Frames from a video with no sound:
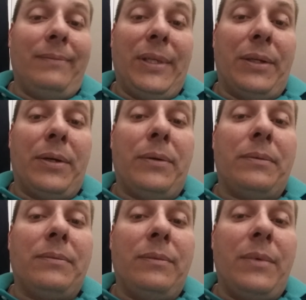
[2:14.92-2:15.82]

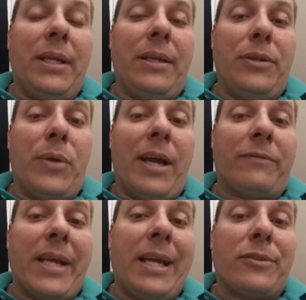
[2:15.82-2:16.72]
you
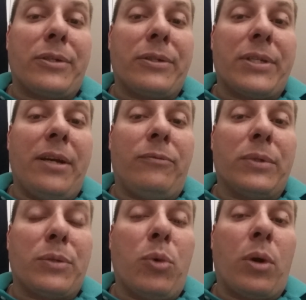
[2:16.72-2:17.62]
have to ask yourself
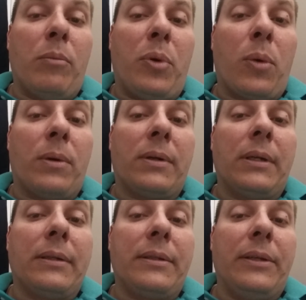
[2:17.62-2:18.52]
what's more
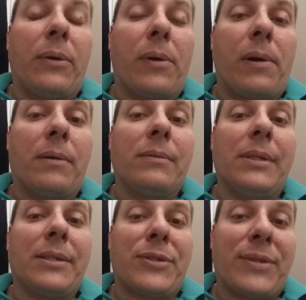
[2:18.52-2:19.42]
important, your
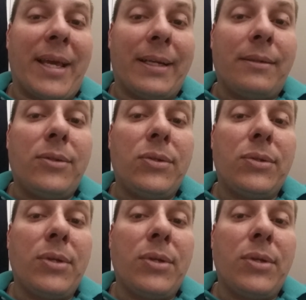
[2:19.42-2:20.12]
aesthetics